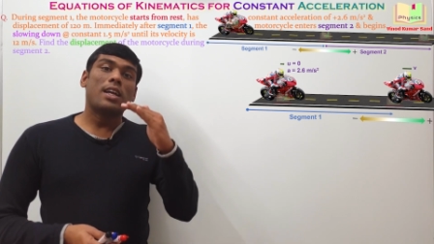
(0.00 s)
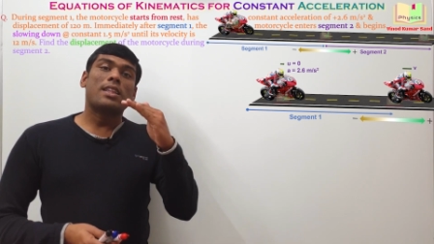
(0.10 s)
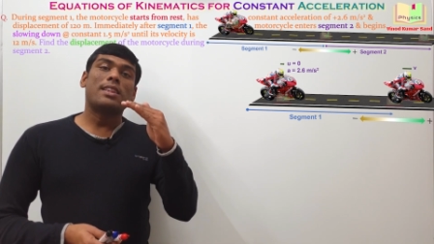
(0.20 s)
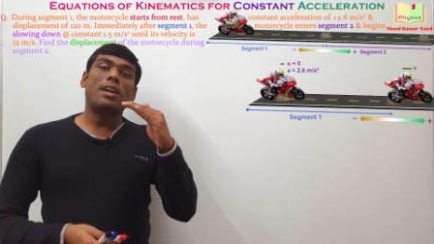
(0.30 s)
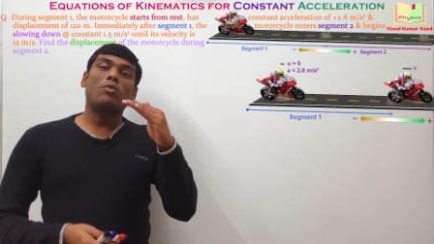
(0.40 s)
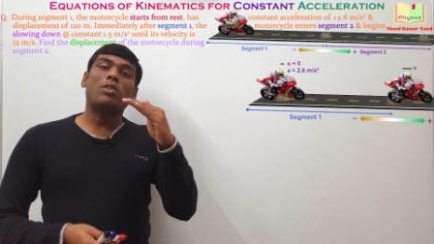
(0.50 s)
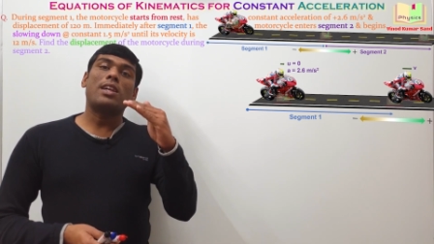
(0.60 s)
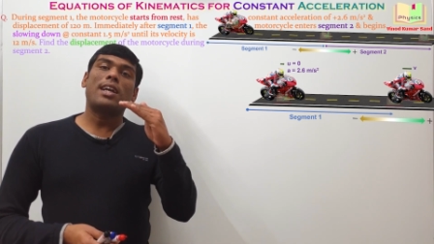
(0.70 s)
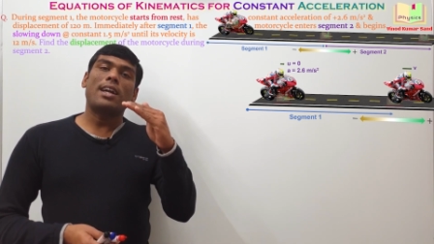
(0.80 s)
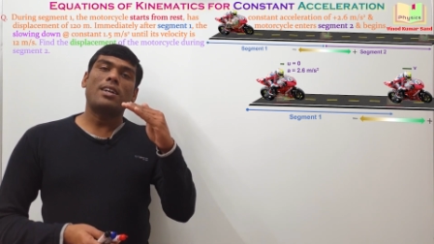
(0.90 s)
Then we'll
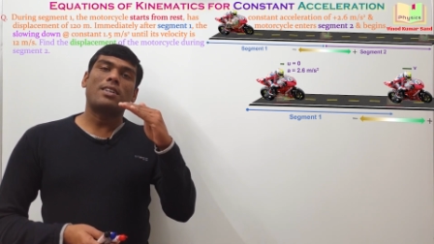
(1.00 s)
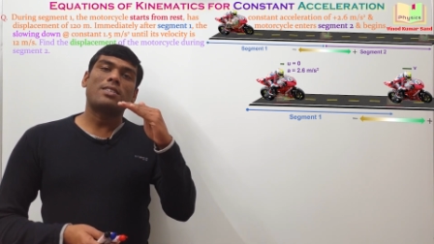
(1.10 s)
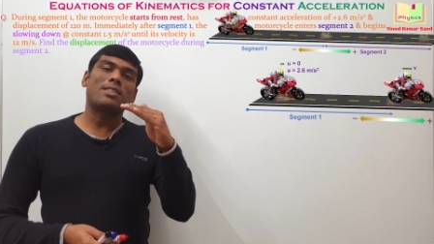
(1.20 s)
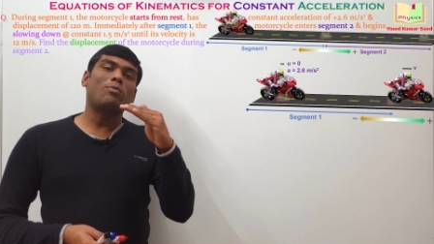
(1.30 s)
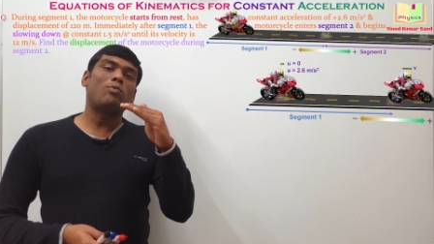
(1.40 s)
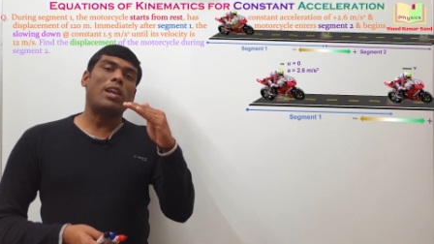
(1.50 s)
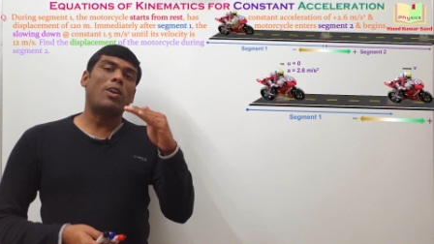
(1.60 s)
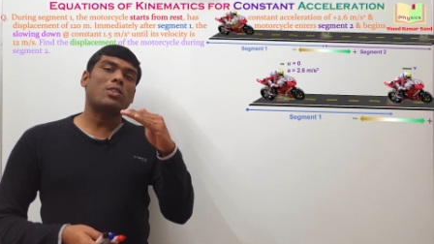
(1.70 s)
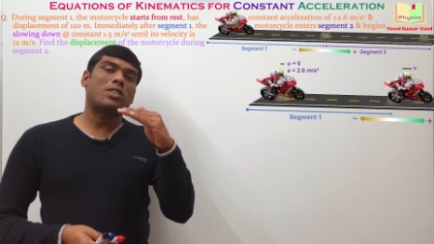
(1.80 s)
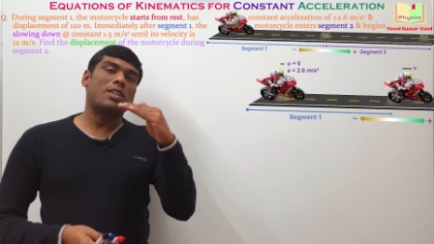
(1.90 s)
get some
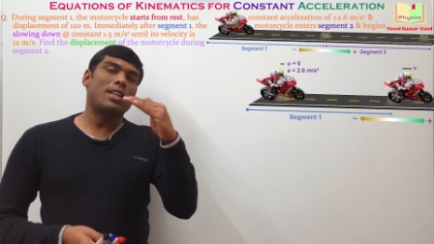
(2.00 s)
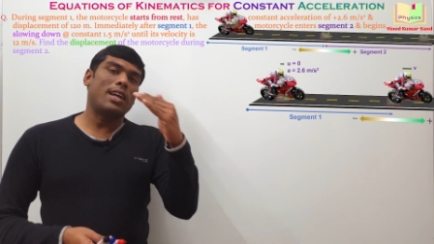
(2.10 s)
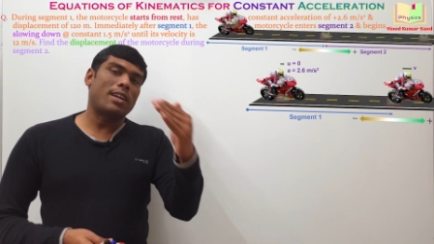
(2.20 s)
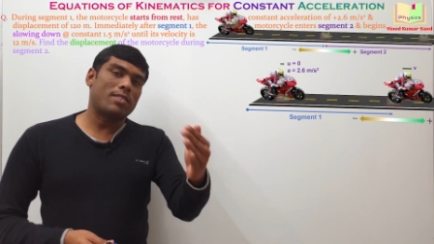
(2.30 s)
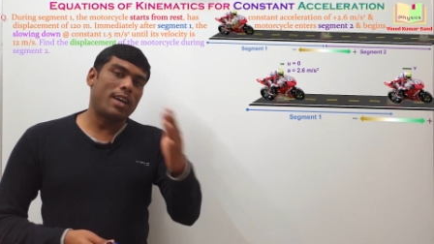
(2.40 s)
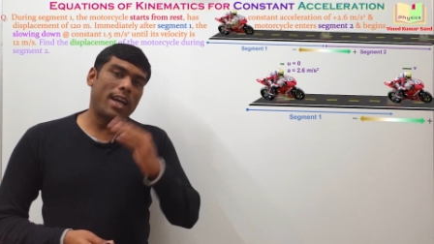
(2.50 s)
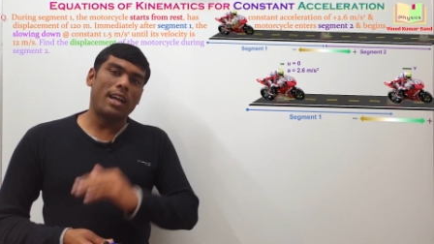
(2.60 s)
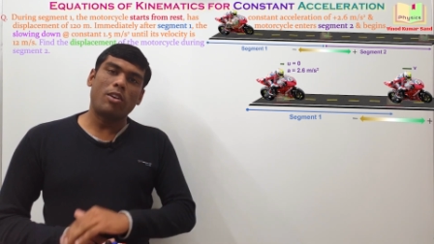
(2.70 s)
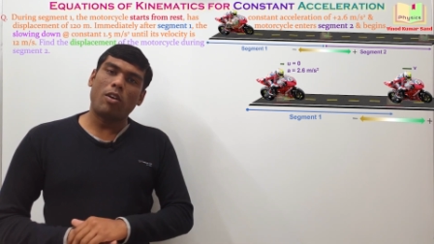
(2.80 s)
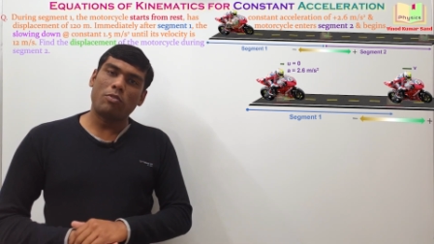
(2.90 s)
velocity at the
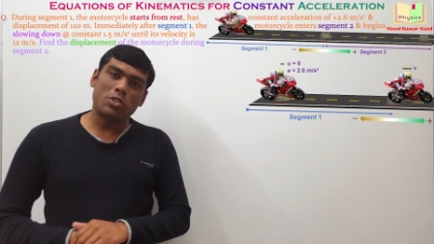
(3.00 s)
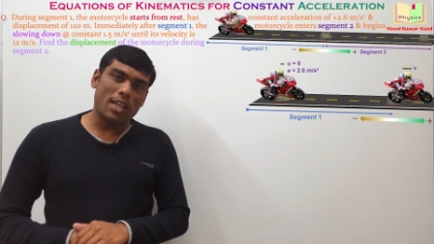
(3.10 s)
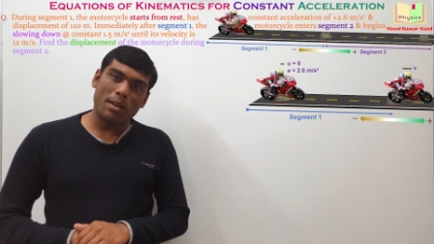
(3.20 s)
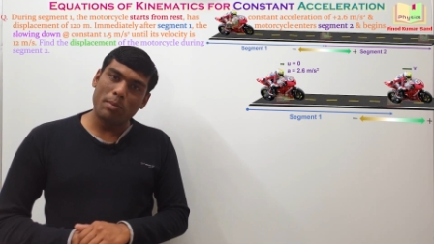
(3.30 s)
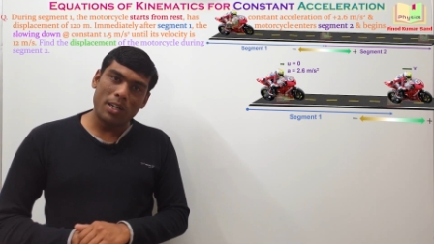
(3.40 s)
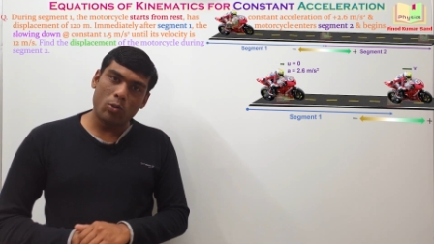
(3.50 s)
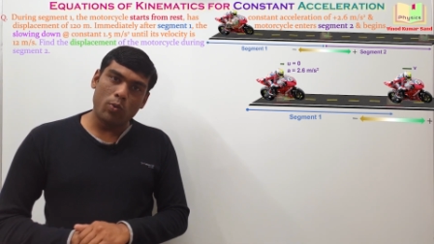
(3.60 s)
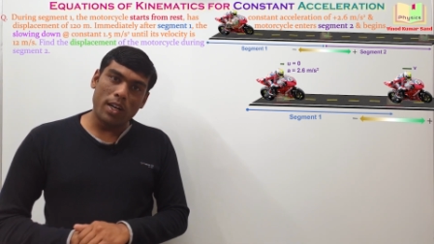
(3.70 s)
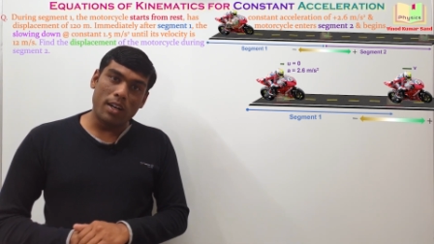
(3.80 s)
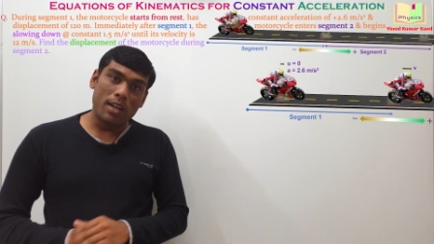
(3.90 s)
end of segment
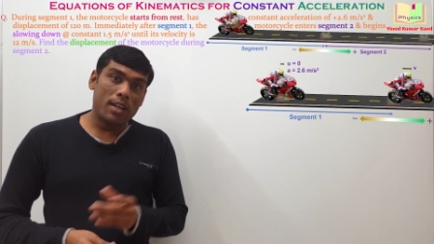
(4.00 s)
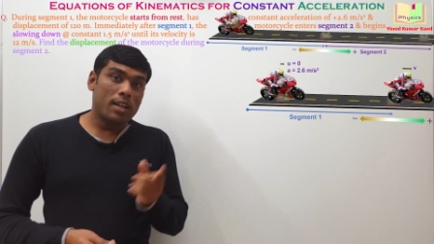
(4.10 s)
1.